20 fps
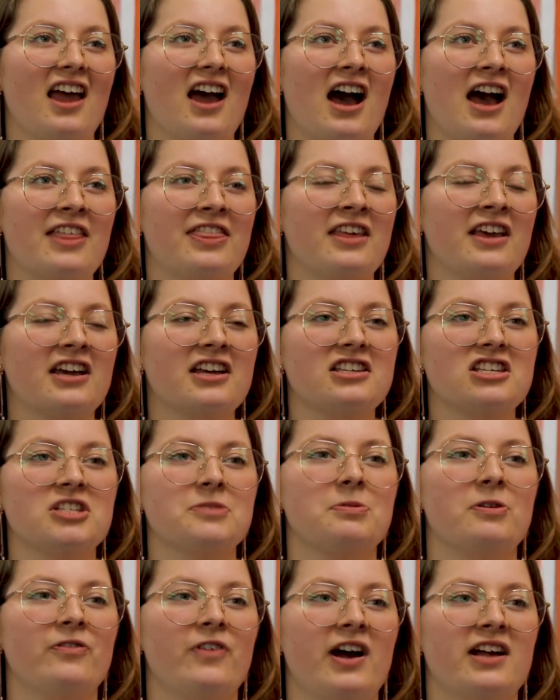I think it just
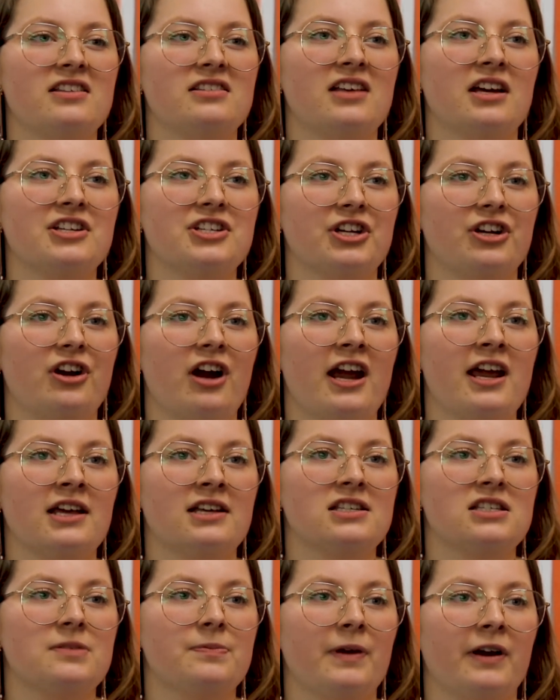provides such a great
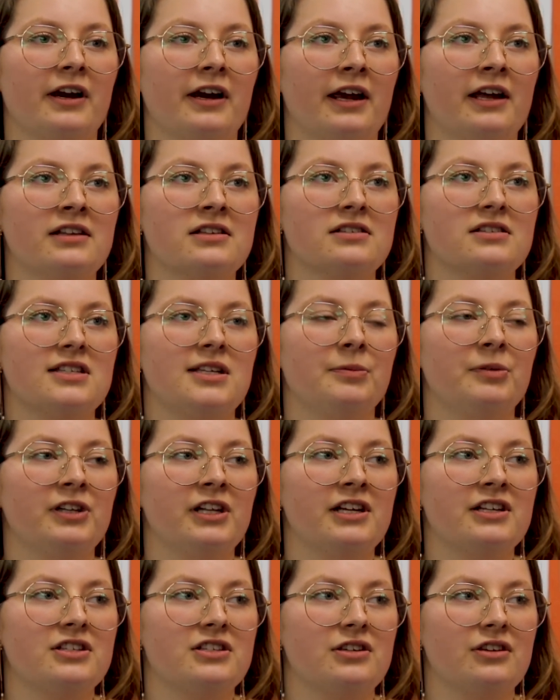experience,
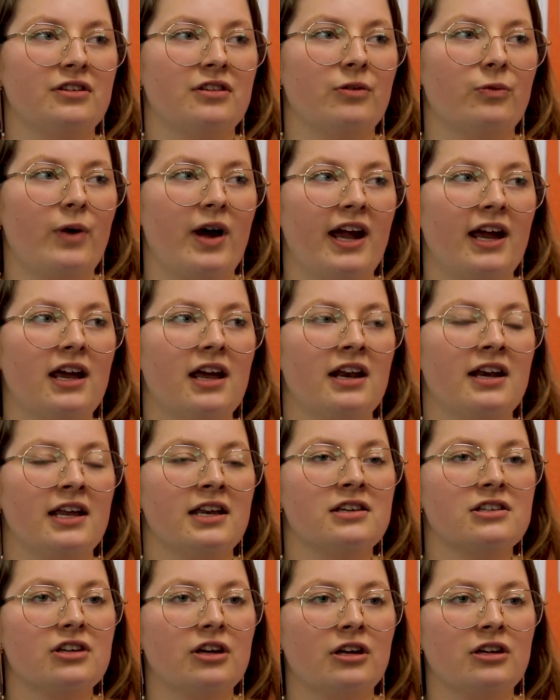similar to the way an
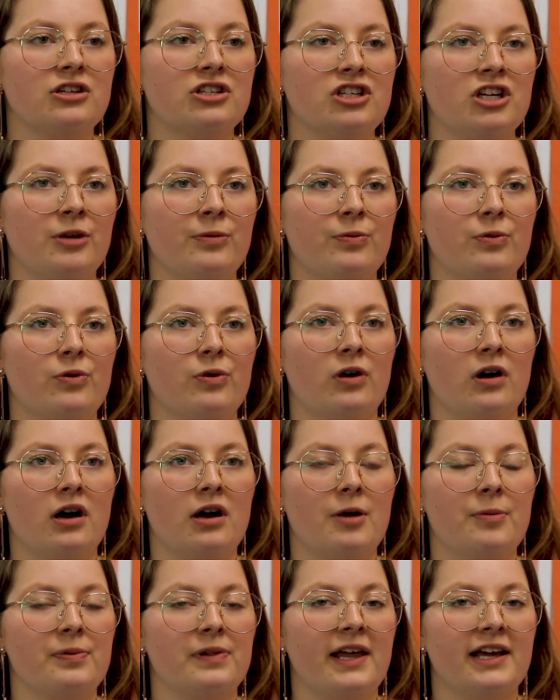internship or
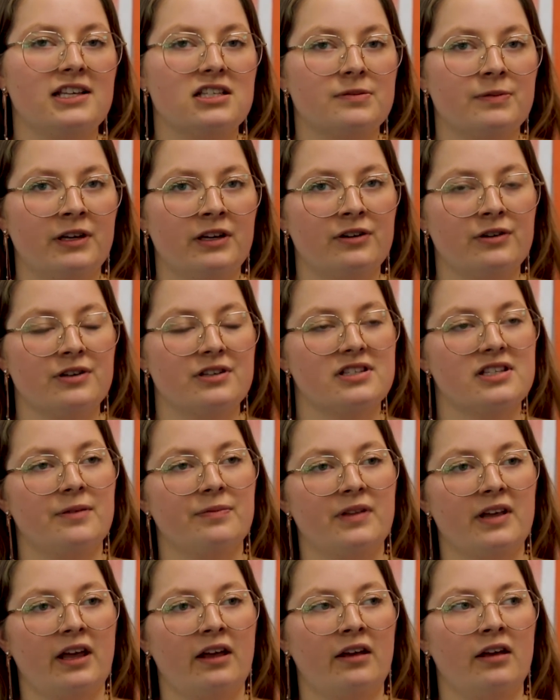a placement or
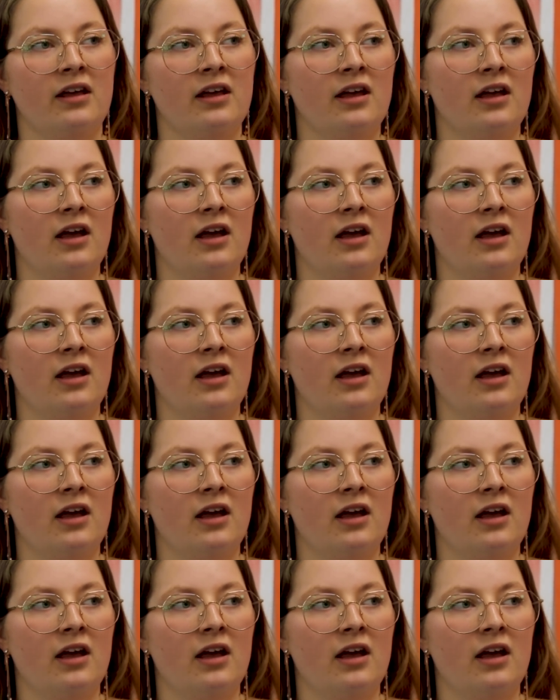something